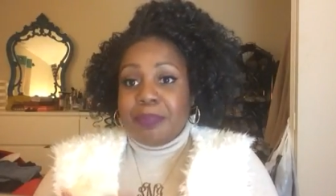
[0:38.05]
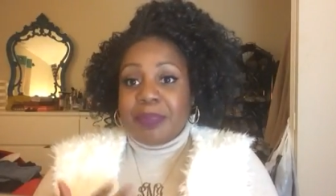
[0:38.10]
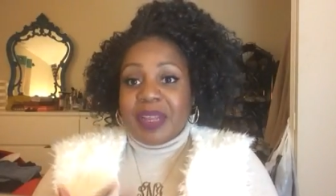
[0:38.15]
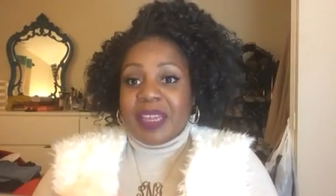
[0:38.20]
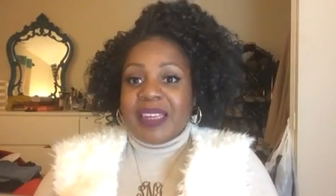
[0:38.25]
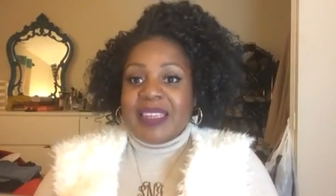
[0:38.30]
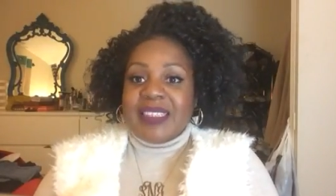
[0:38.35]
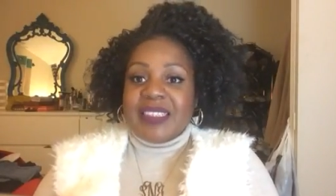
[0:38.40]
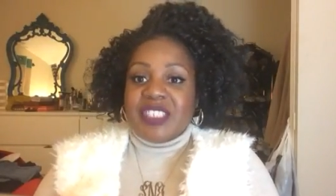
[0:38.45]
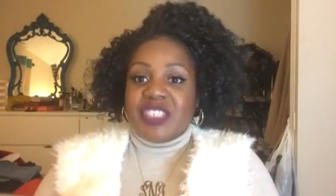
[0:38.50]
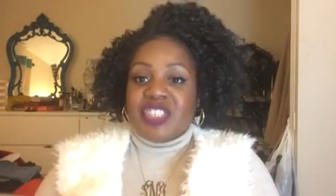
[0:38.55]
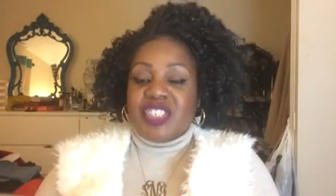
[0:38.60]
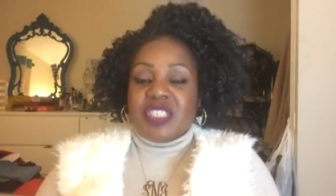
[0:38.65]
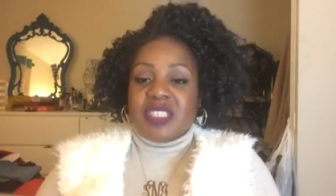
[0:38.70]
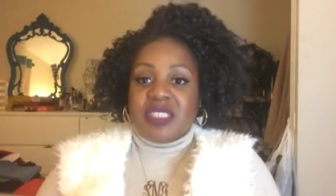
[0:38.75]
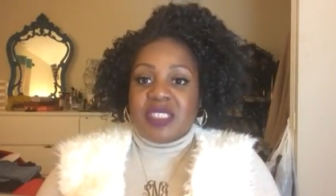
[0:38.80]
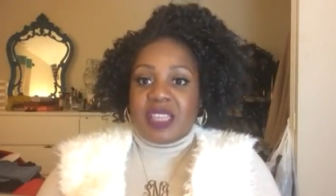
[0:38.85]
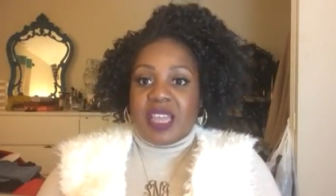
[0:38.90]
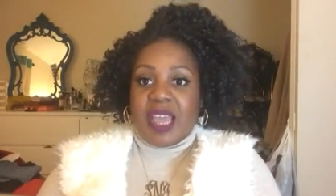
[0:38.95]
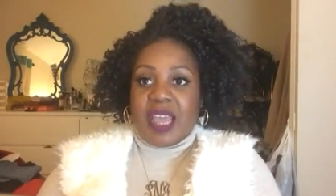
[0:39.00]
But it's
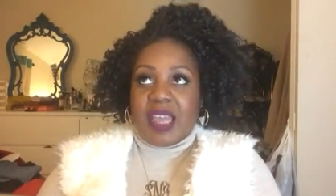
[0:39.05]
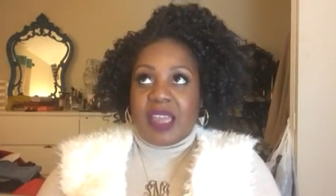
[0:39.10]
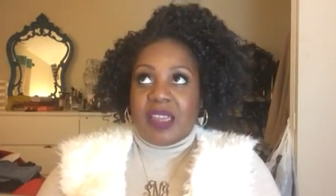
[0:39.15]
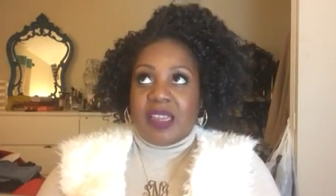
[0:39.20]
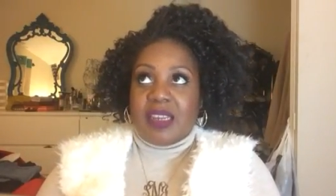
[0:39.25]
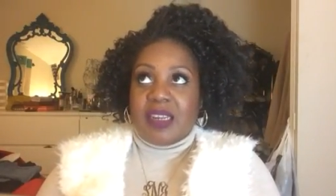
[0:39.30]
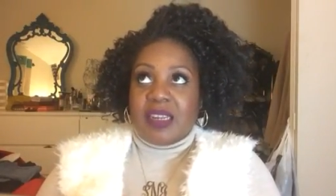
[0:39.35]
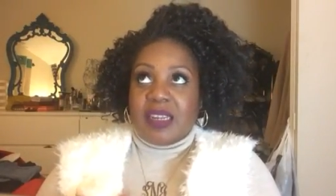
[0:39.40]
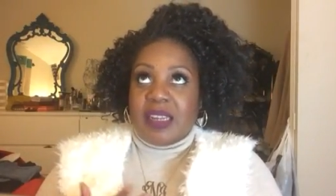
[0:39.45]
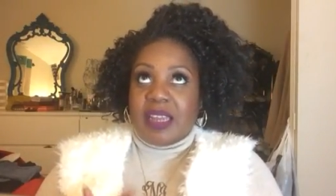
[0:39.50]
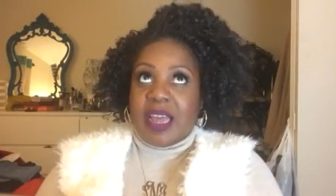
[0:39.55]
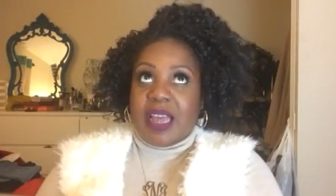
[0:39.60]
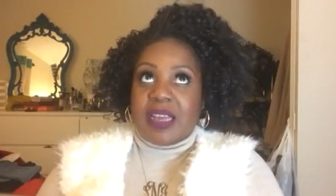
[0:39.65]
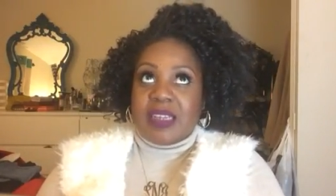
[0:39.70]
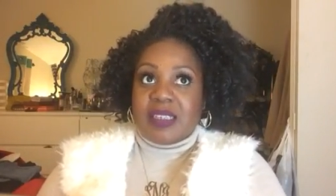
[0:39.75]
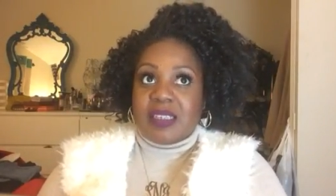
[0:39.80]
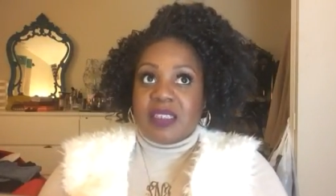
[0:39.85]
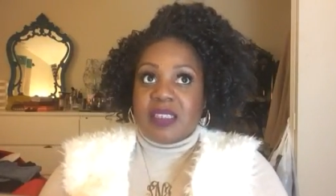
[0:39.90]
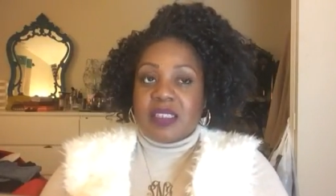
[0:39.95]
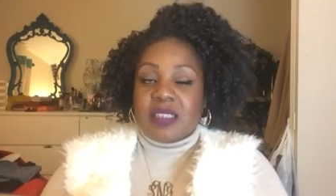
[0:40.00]
just that in the
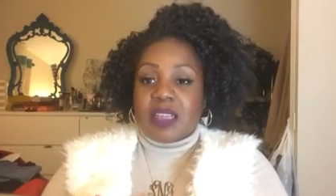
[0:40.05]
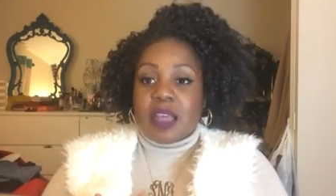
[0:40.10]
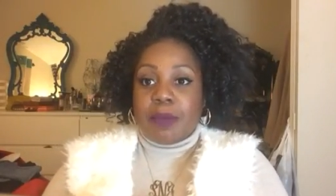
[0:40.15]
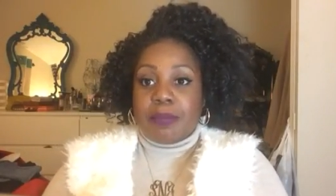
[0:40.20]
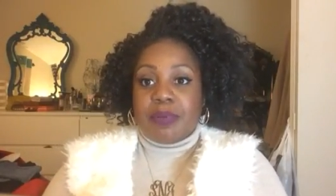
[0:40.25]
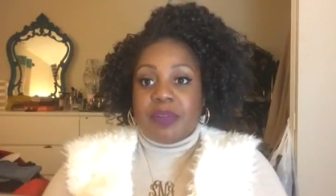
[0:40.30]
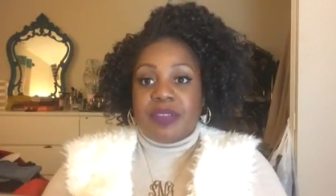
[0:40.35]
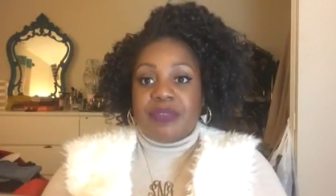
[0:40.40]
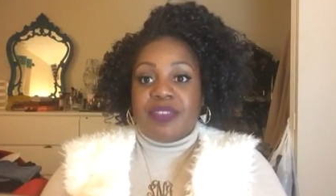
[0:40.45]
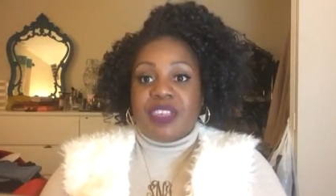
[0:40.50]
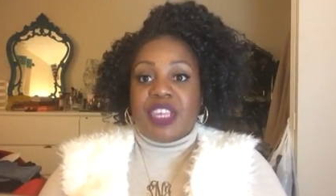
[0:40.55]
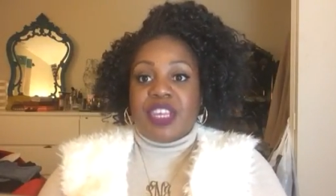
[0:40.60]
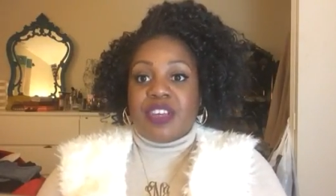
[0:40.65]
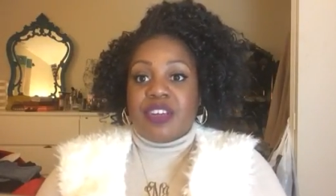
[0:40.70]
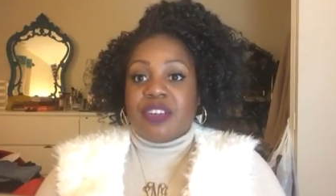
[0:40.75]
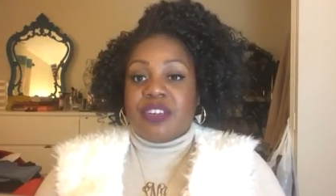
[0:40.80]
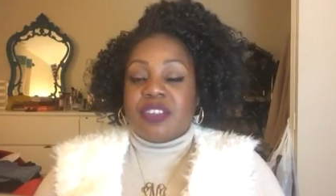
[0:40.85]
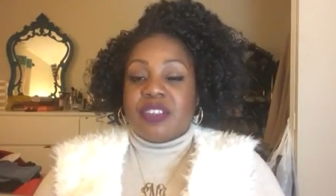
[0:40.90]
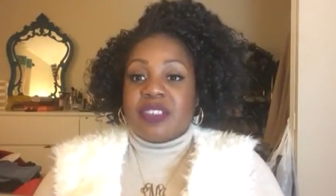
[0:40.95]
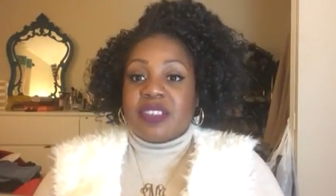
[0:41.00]
last couple of
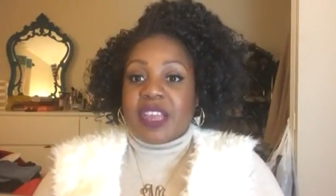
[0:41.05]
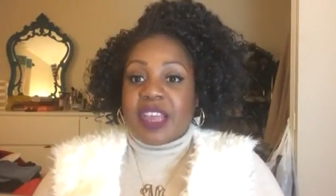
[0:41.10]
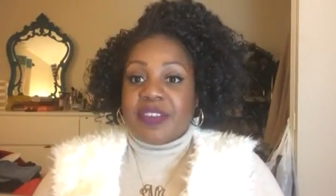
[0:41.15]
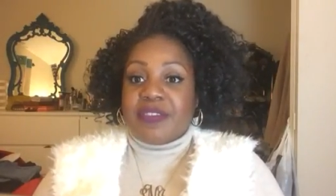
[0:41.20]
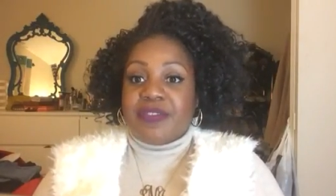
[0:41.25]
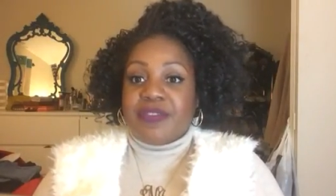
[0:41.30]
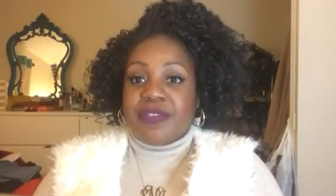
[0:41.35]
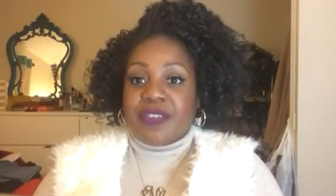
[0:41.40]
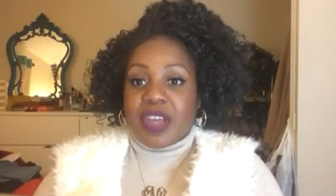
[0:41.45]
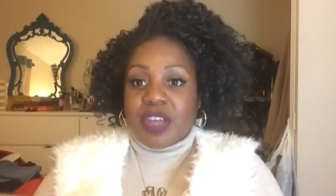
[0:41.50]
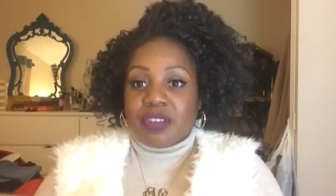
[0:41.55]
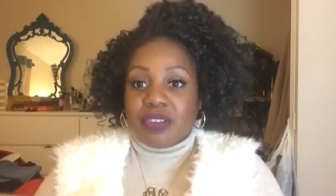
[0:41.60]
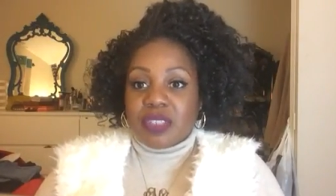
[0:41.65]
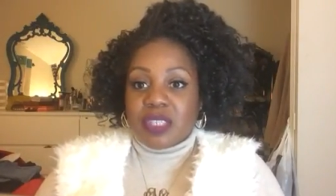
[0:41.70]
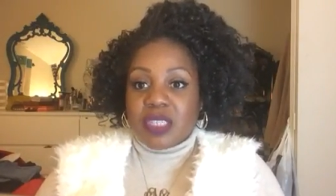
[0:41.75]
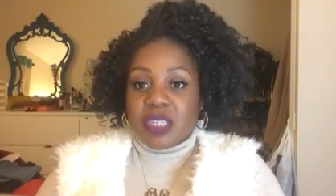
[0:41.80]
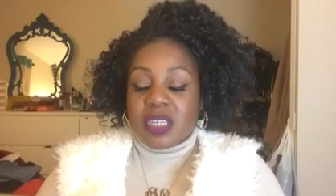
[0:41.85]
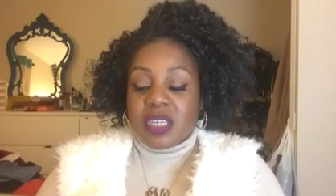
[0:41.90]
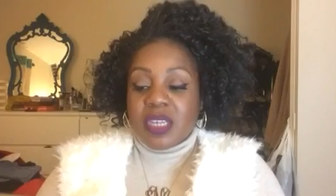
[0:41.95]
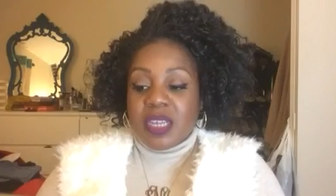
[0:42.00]
years, I
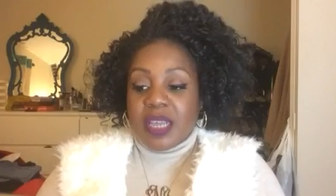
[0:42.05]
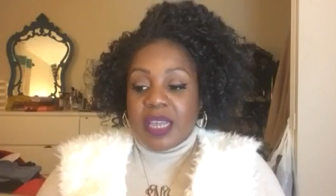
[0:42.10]
felt